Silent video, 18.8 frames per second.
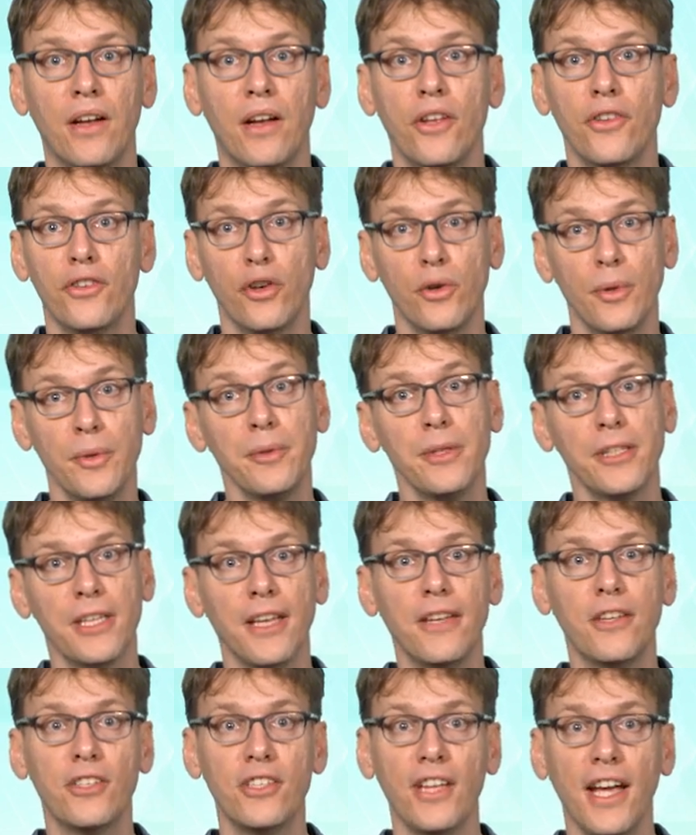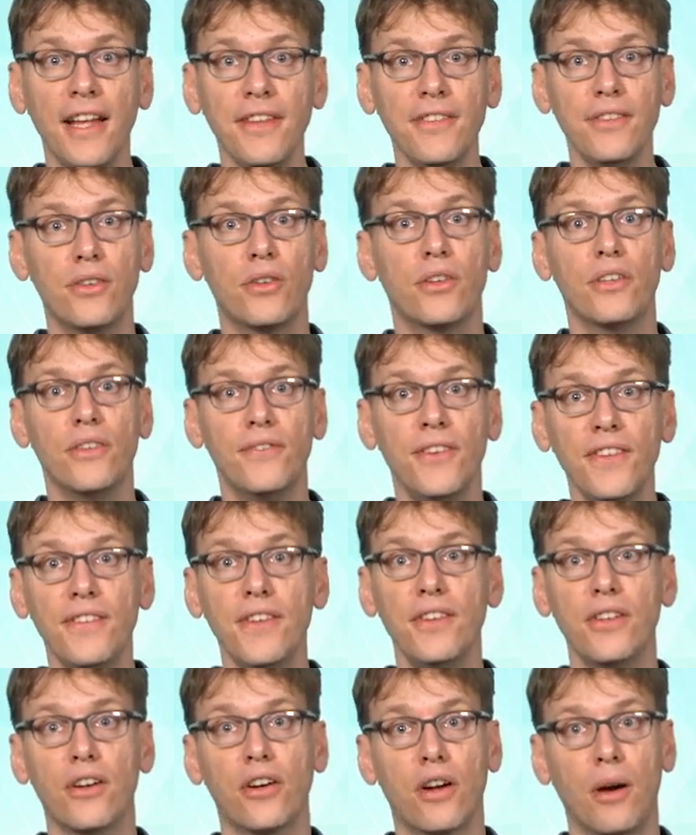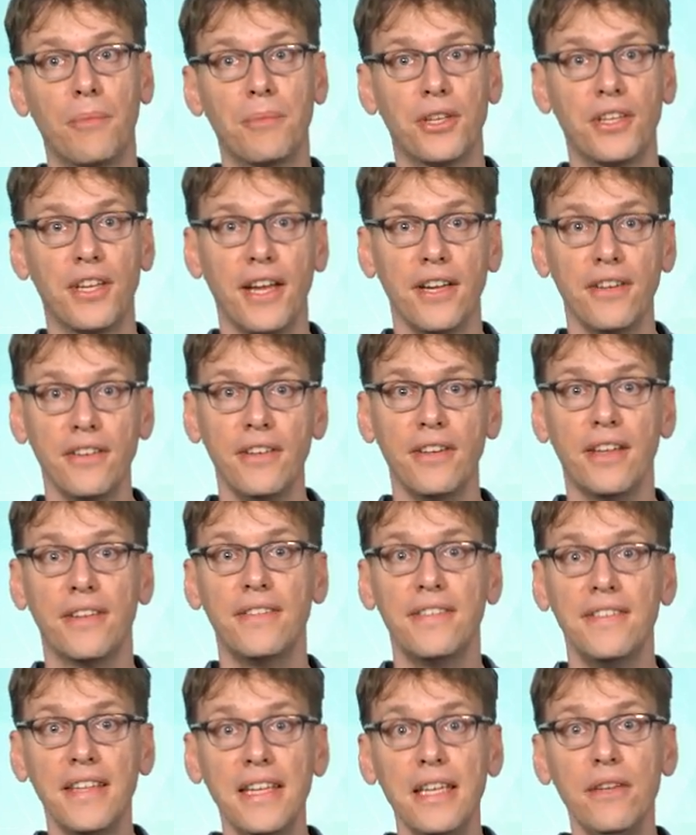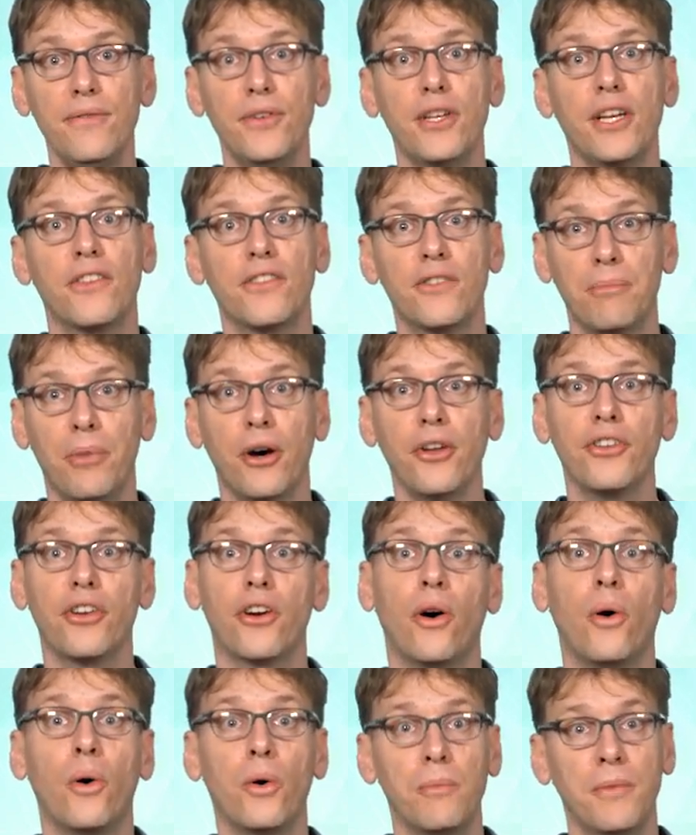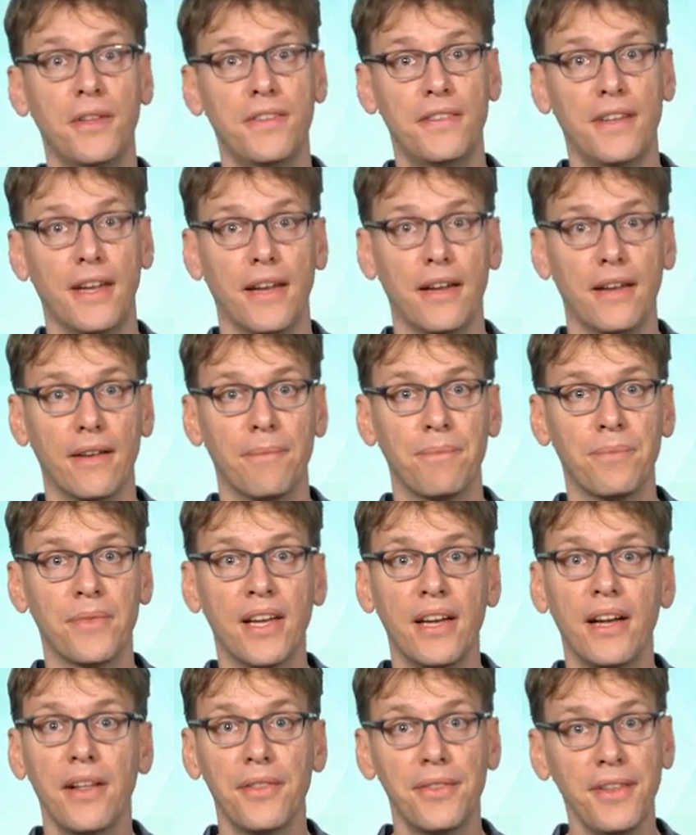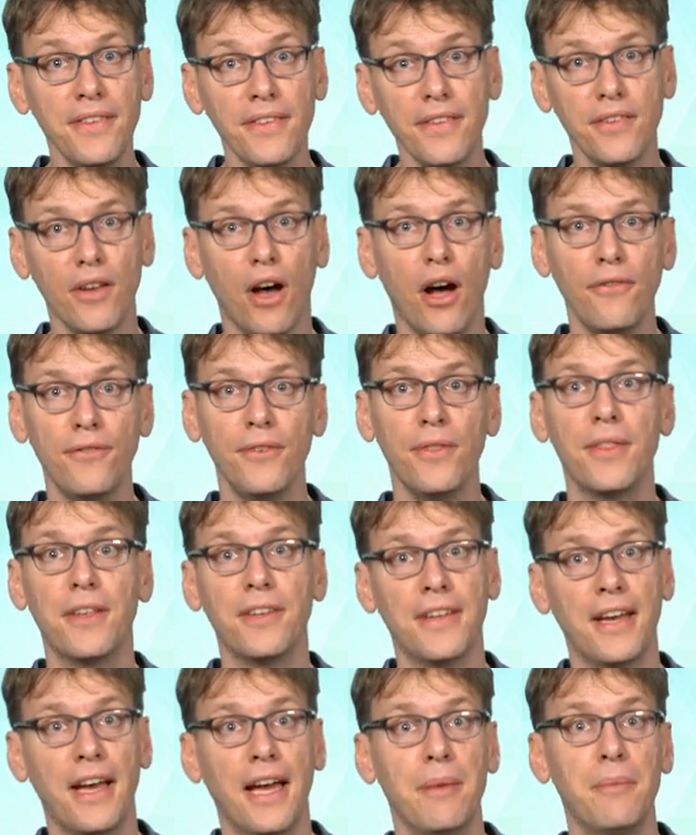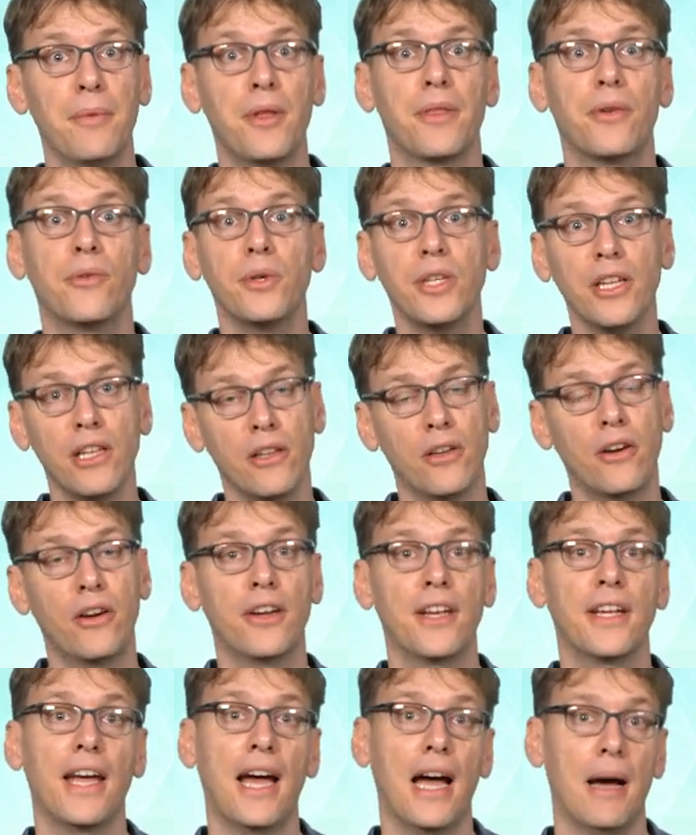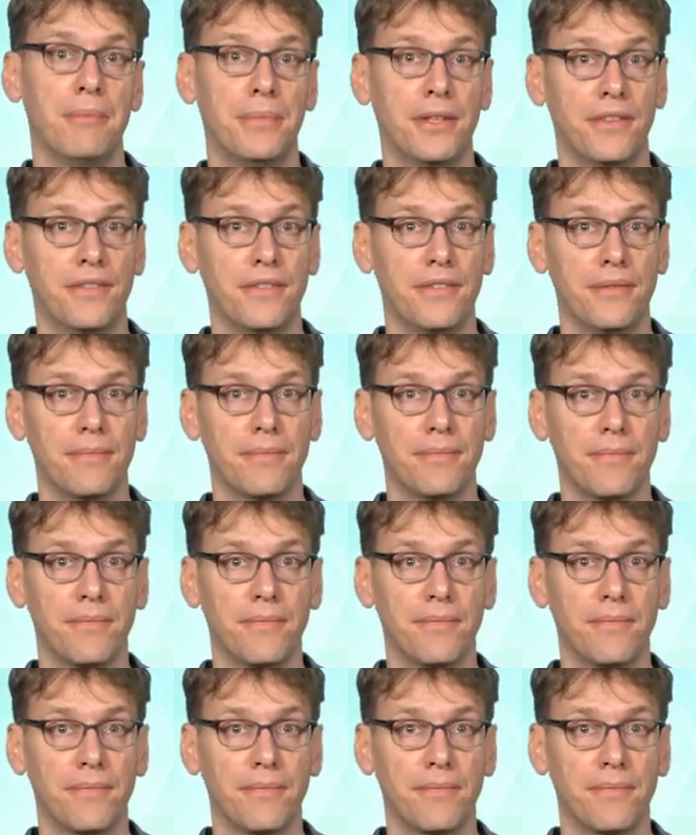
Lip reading: So you will get a chance to revisit your computation and see if you can spot your own mistake. This is often the time when the real learning happens.